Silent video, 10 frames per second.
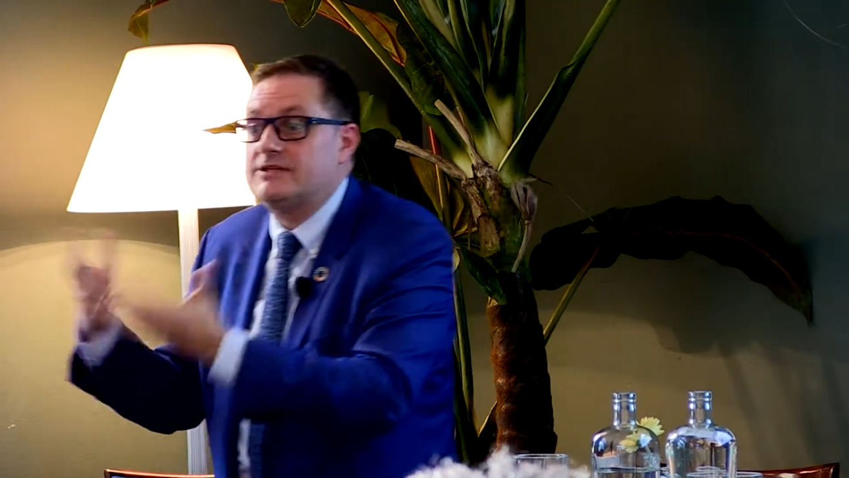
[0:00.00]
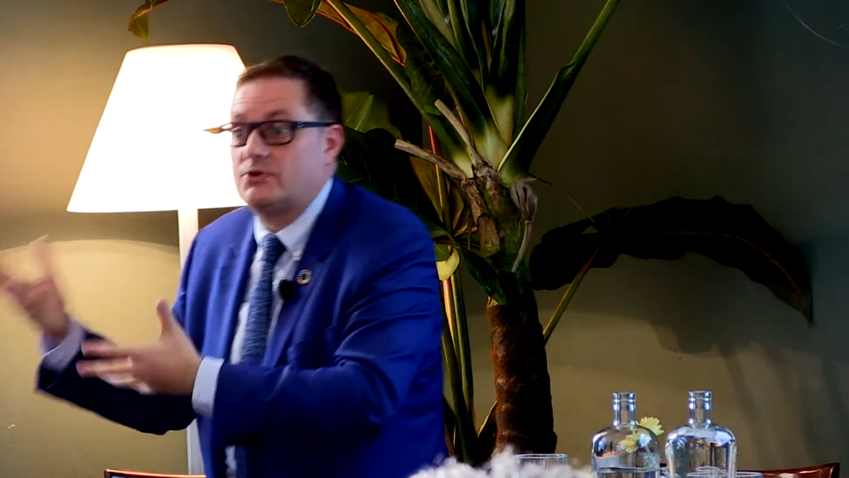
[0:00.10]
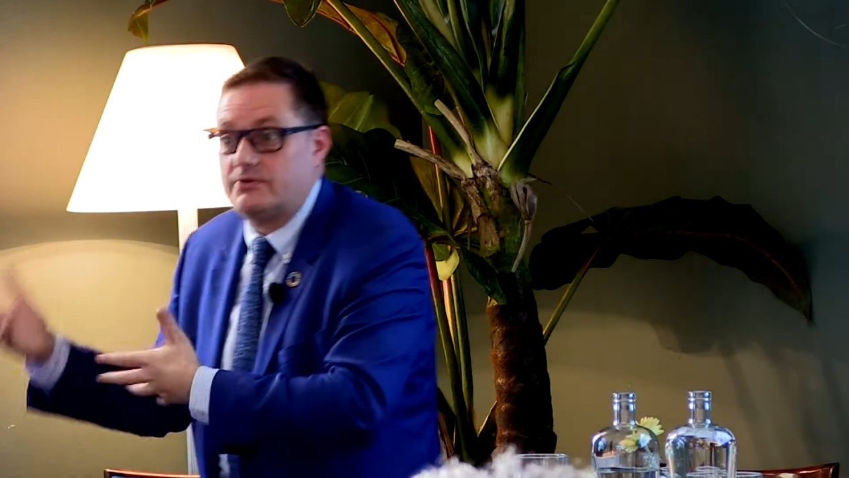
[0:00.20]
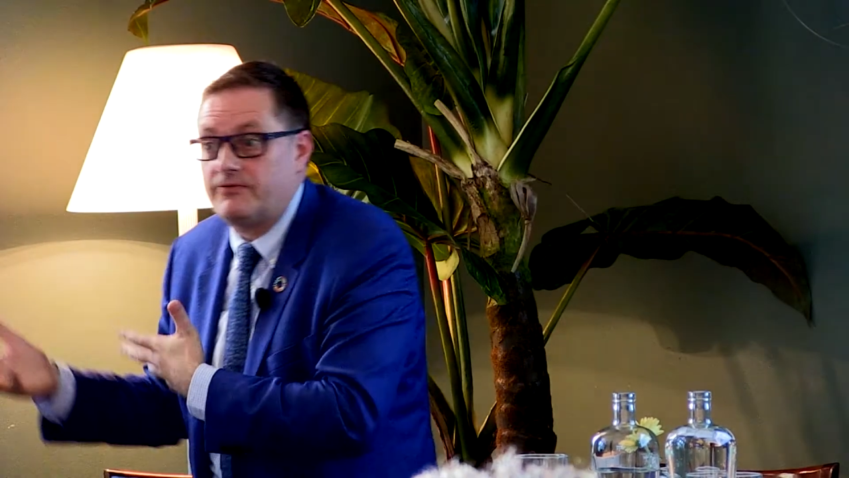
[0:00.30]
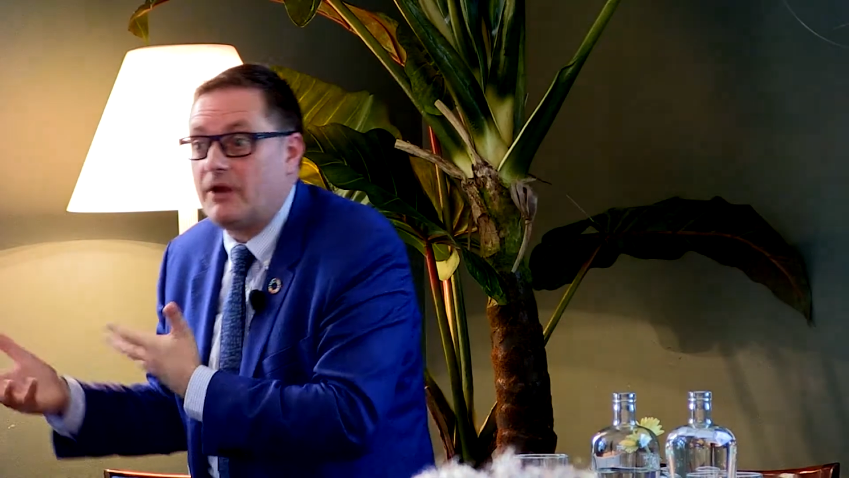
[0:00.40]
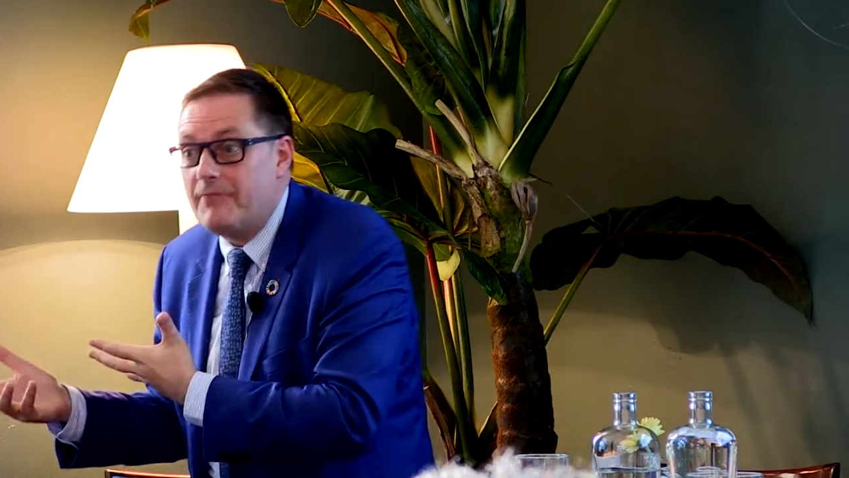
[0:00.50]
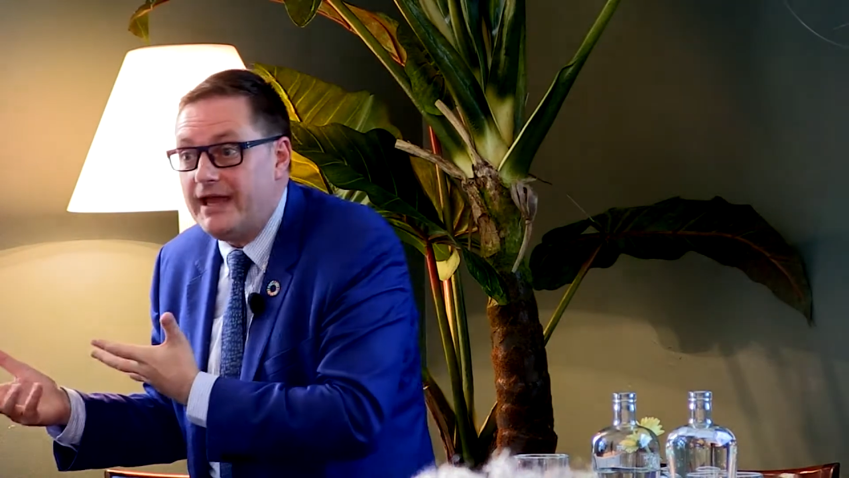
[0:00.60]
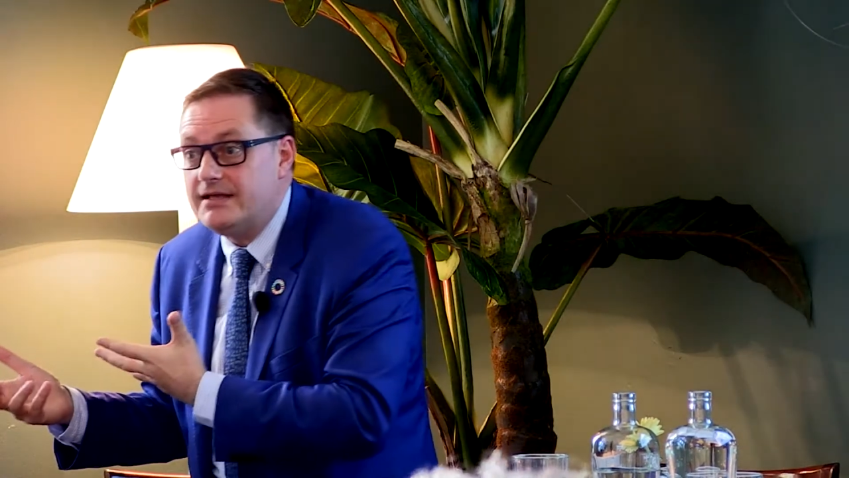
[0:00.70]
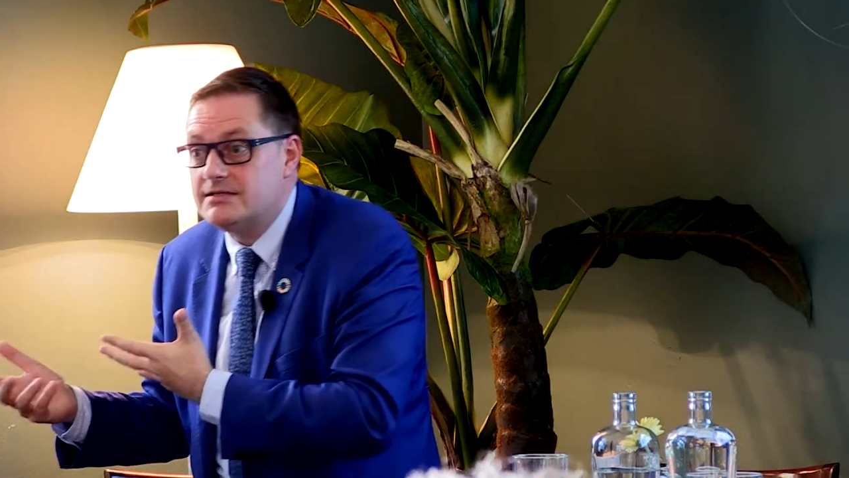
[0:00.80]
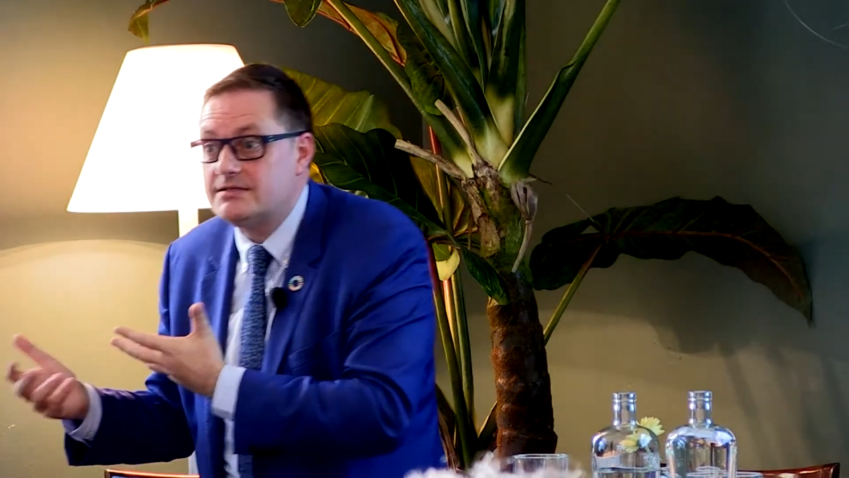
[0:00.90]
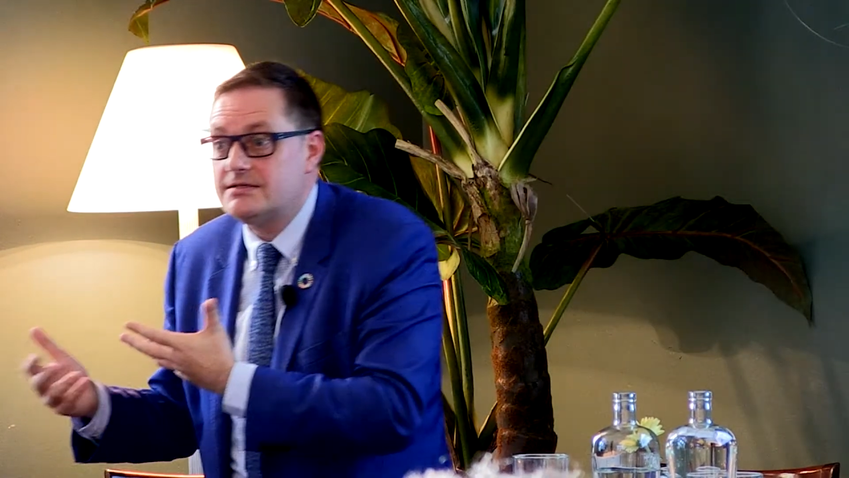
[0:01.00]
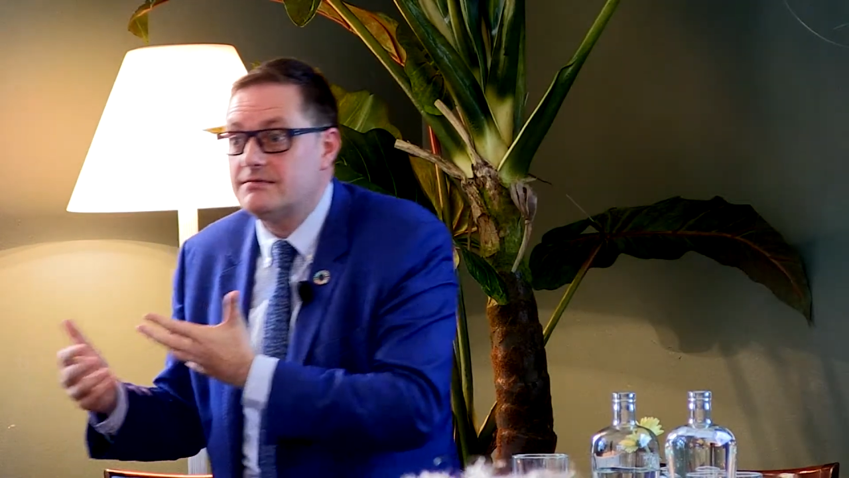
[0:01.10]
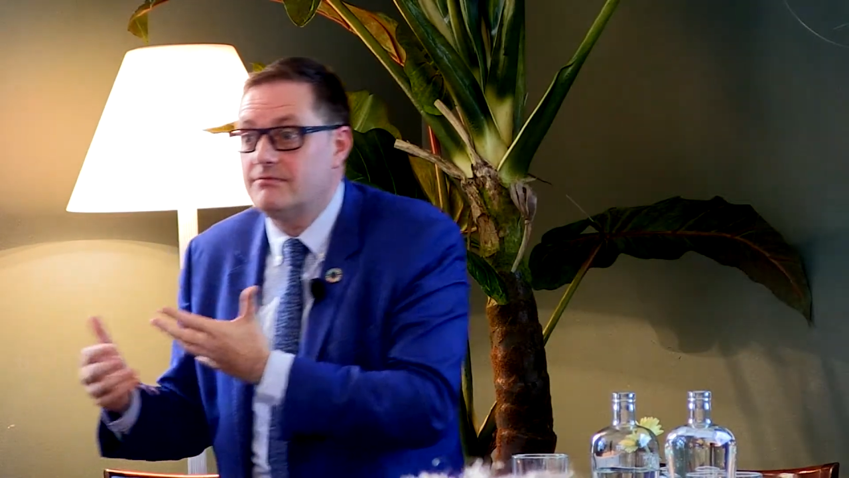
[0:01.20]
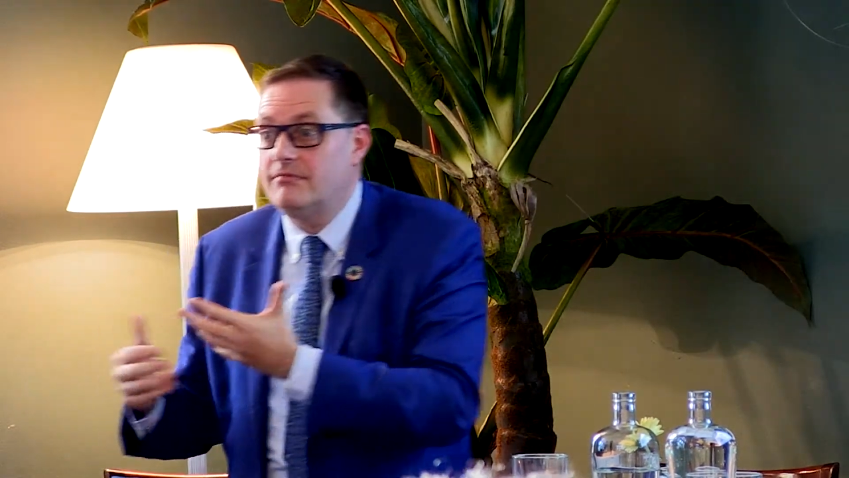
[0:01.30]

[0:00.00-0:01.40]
sort of campaigns?